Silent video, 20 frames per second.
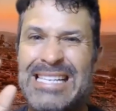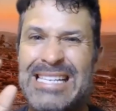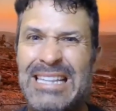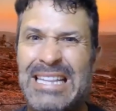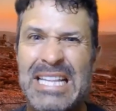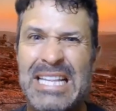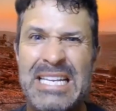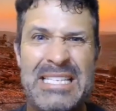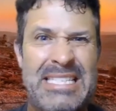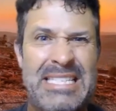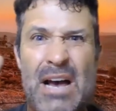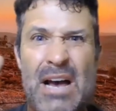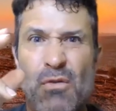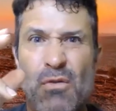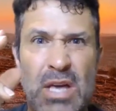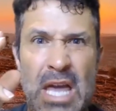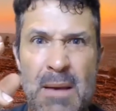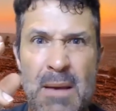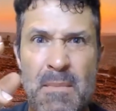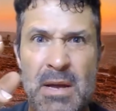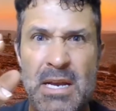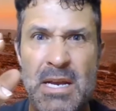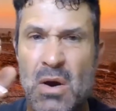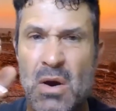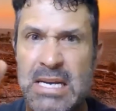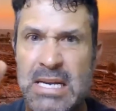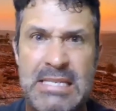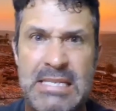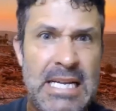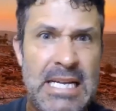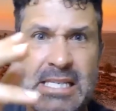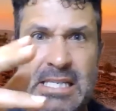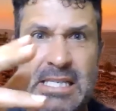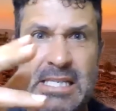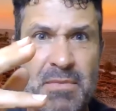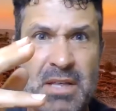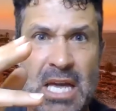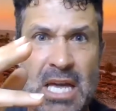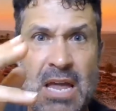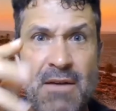It's not that the devil came in here and
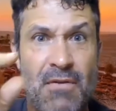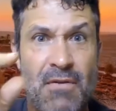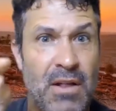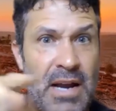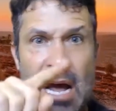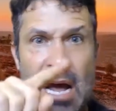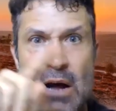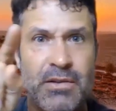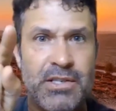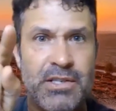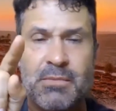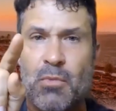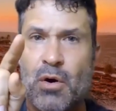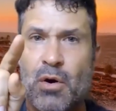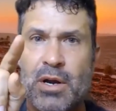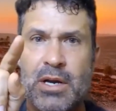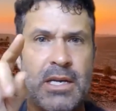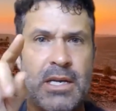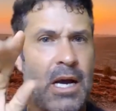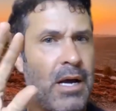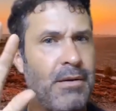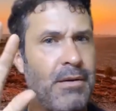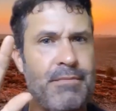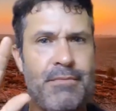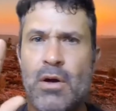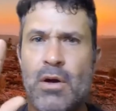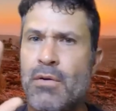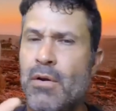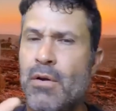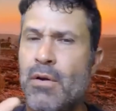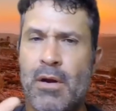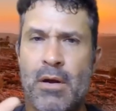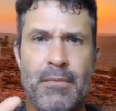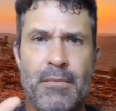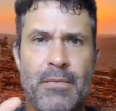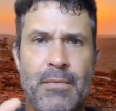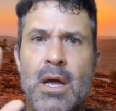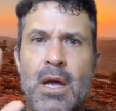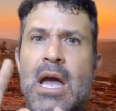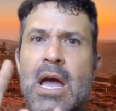did something evil and outsmarted God. No, no,
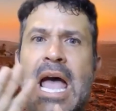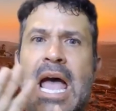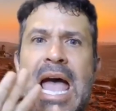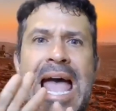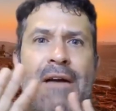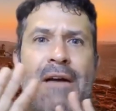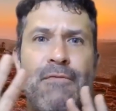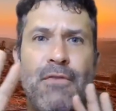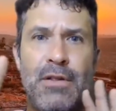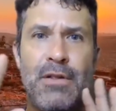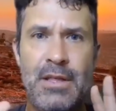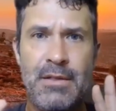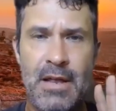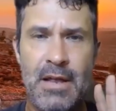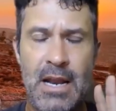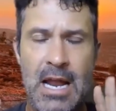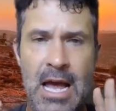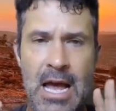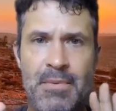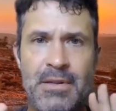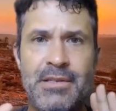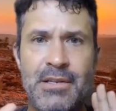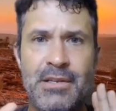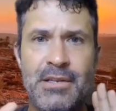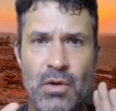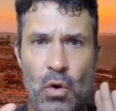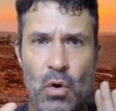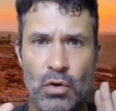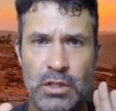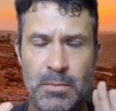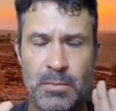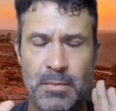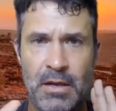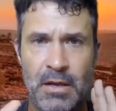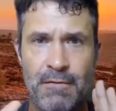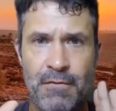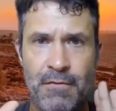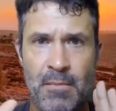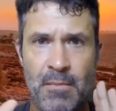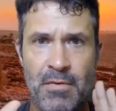no. Everything that happens is
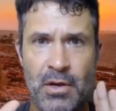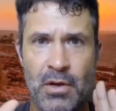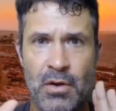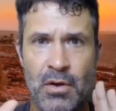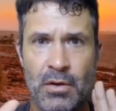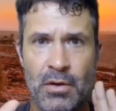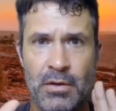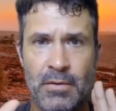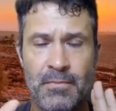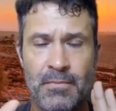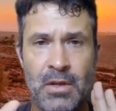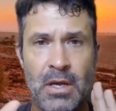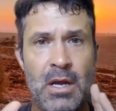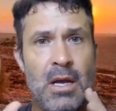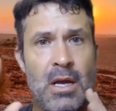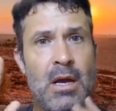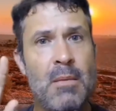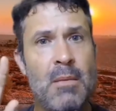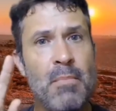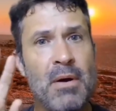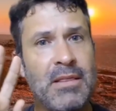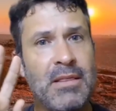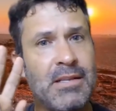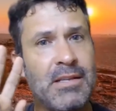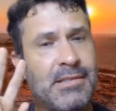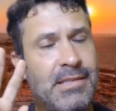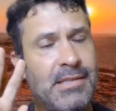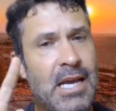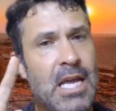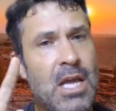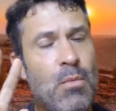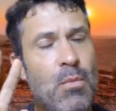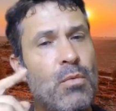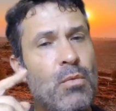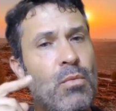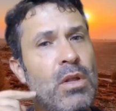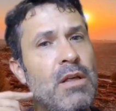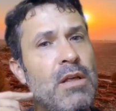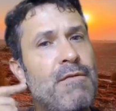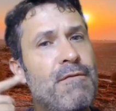ultimately from the good. But the
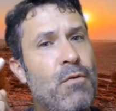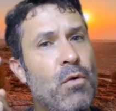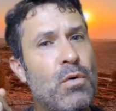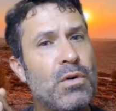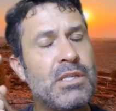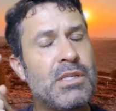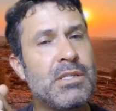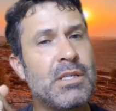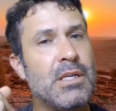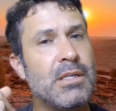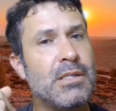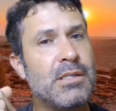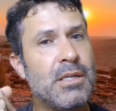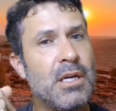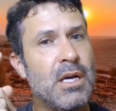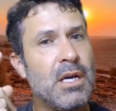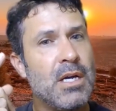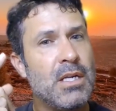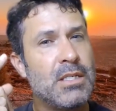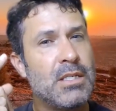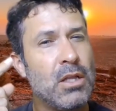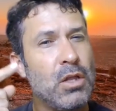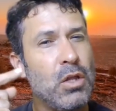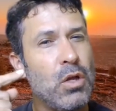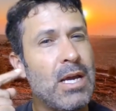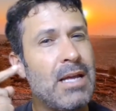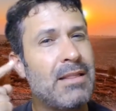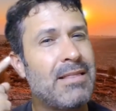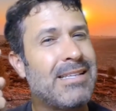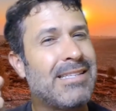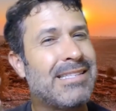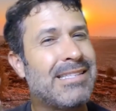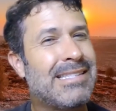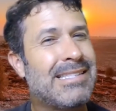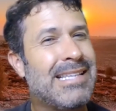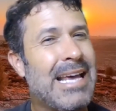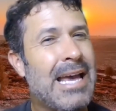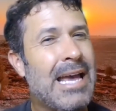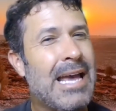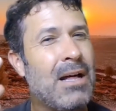second one really forces us to look at the
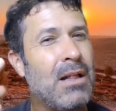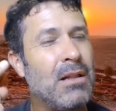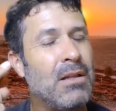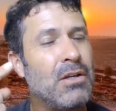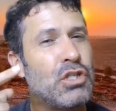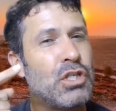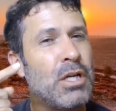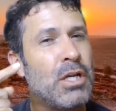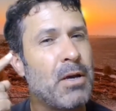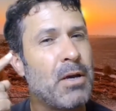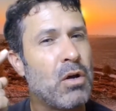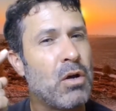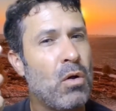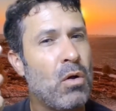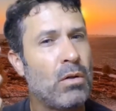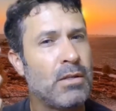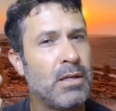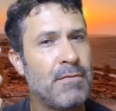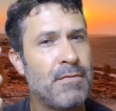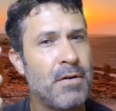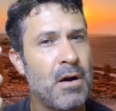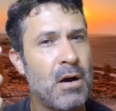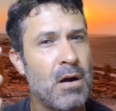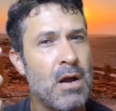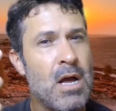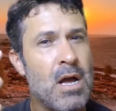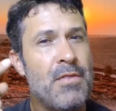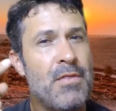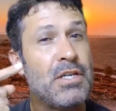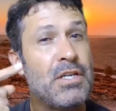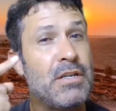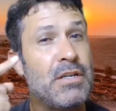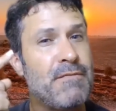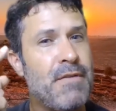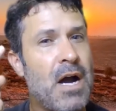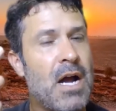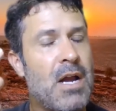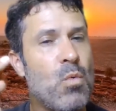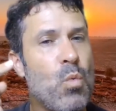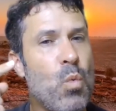sechel shebekol davar, the
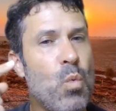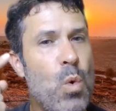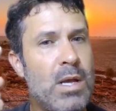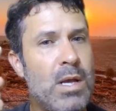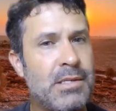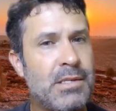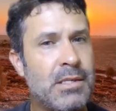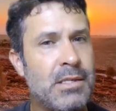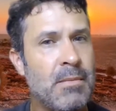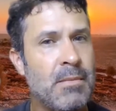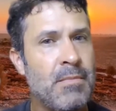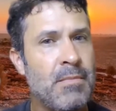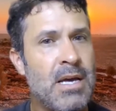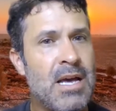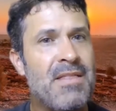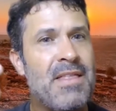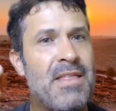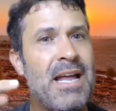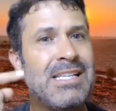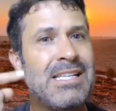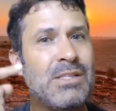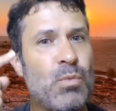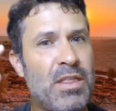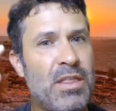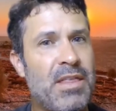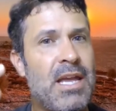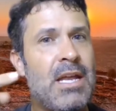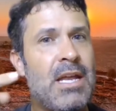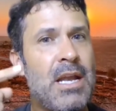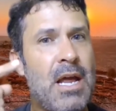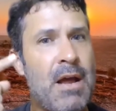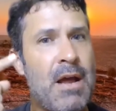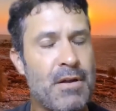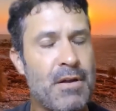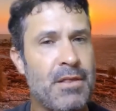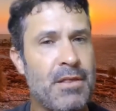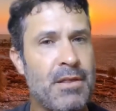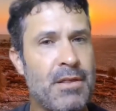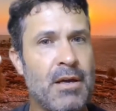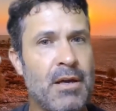divine wisdom that is within
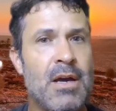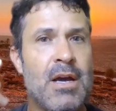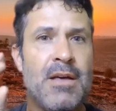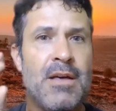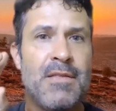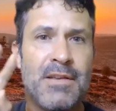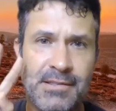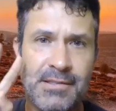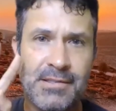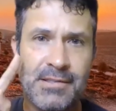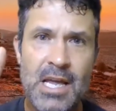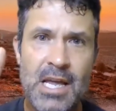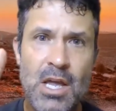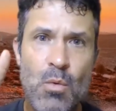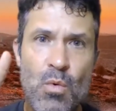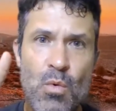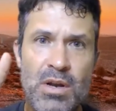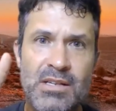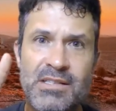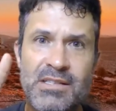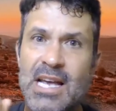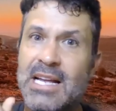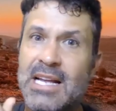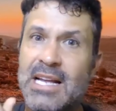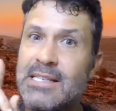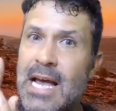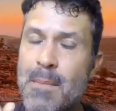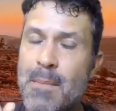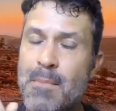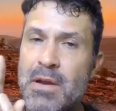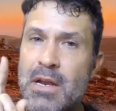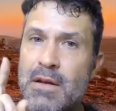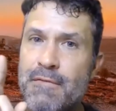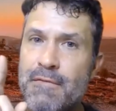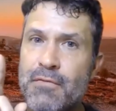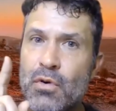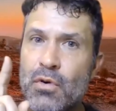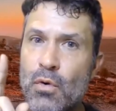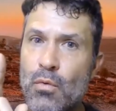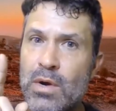everything. The second one is saying it's
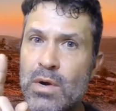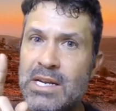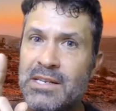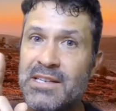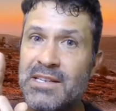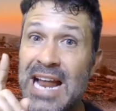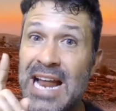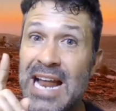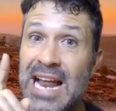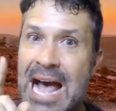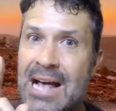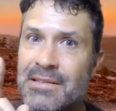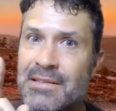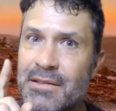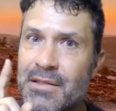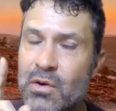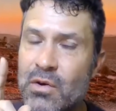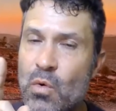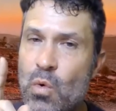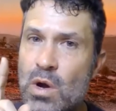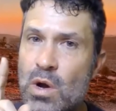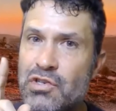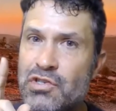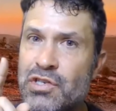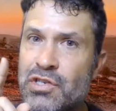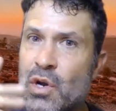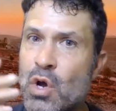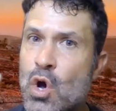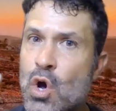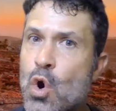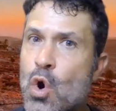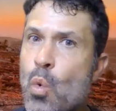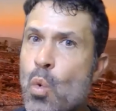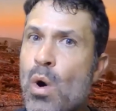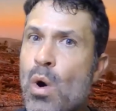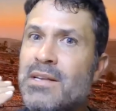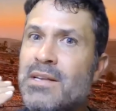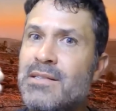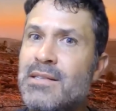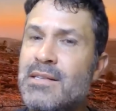happening for a reason. Ask the question,
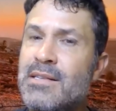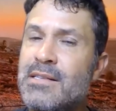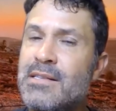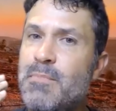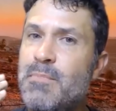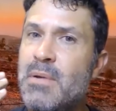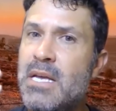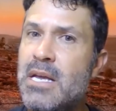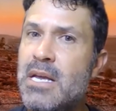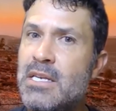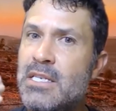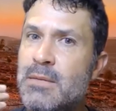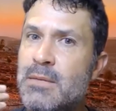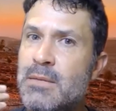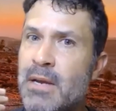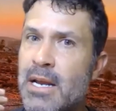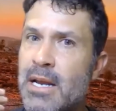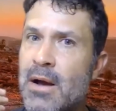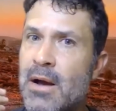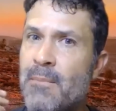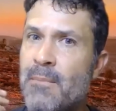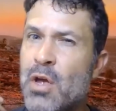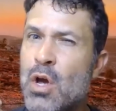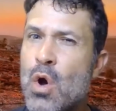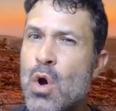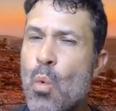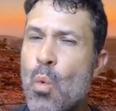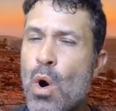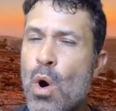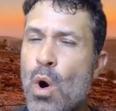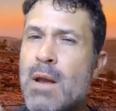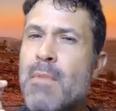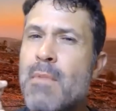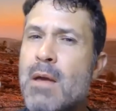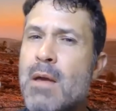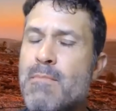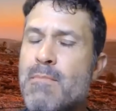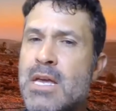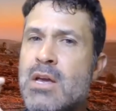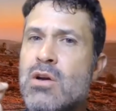what is this speaking to me now? What
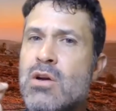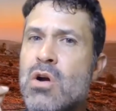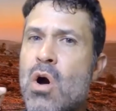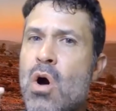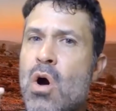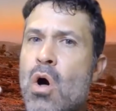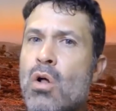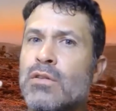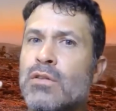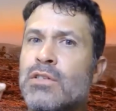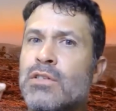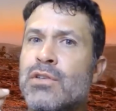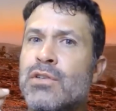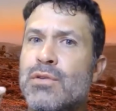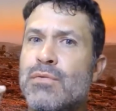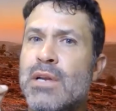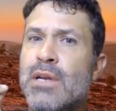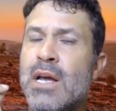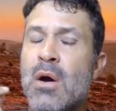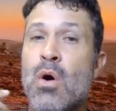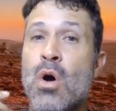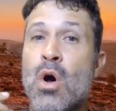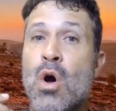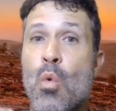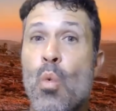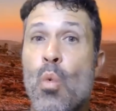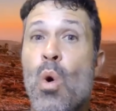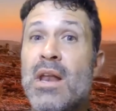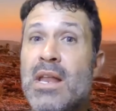am I being called to do now?